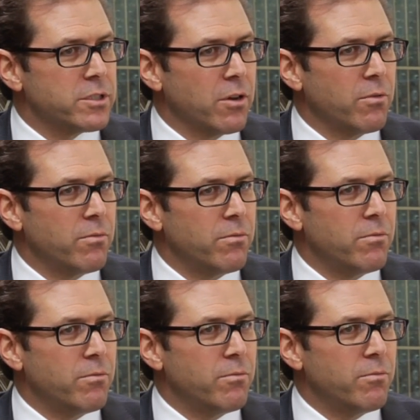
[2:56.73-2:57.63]
So
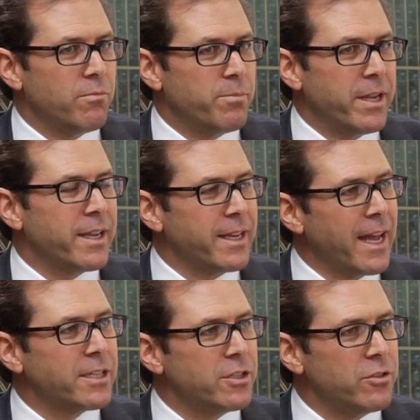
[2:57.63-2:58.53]
being
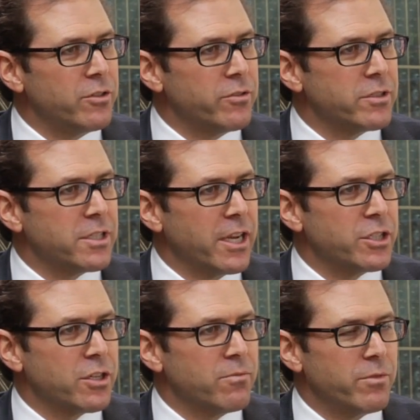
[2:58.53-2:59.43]
connected to Union
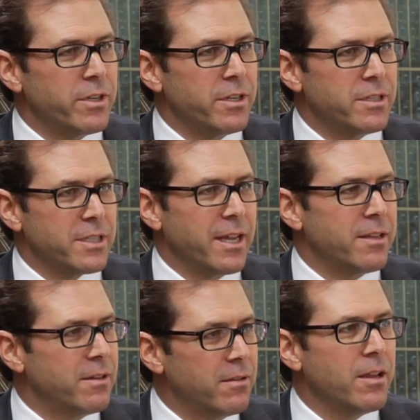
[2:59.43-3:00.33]
Station, we said,